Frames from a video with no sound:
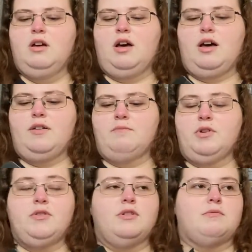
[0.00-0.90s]
Uh, and
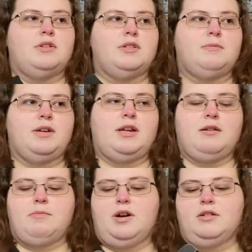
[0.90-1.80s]
both of them are displayed out
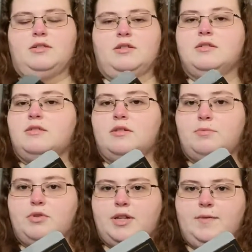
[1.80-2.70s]
of box because they're
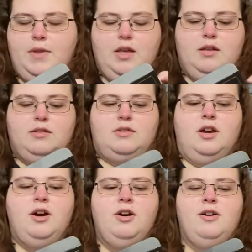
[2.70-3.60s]
pretty. So
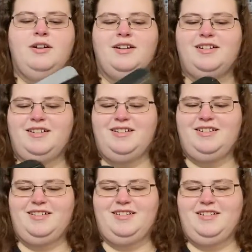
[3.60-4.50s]

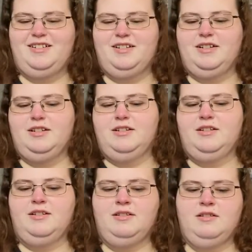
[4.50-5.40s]

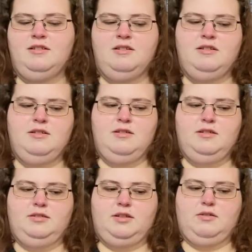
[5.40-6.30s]

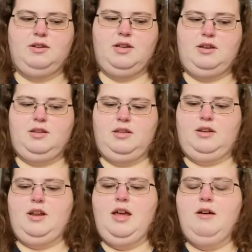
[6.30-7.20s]
let's go ahead and get
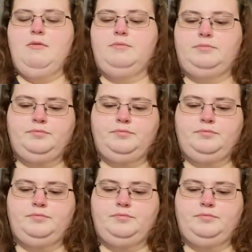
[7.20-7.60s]
it out.